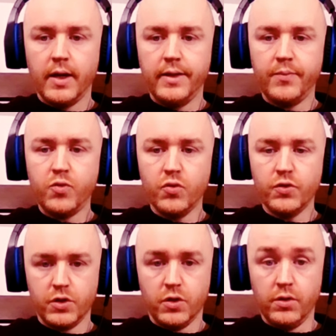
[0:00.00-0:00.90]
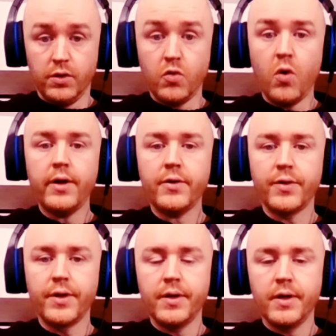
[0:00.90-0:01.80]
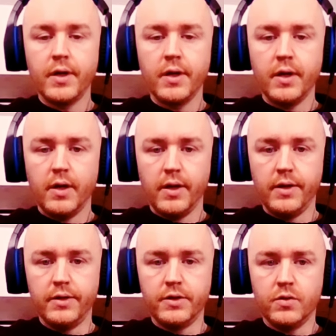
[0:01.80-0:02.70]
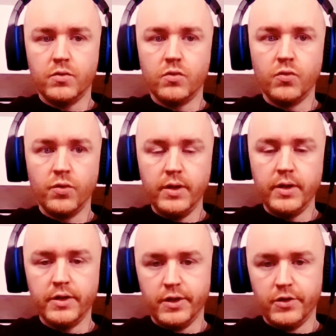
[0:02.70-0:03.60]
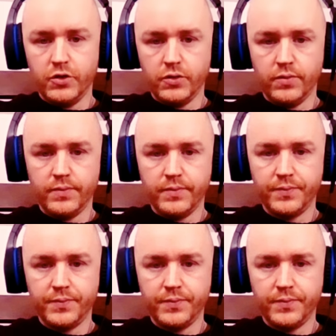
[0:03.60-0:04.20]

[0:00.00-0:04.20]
And that process called inquiry is really essential.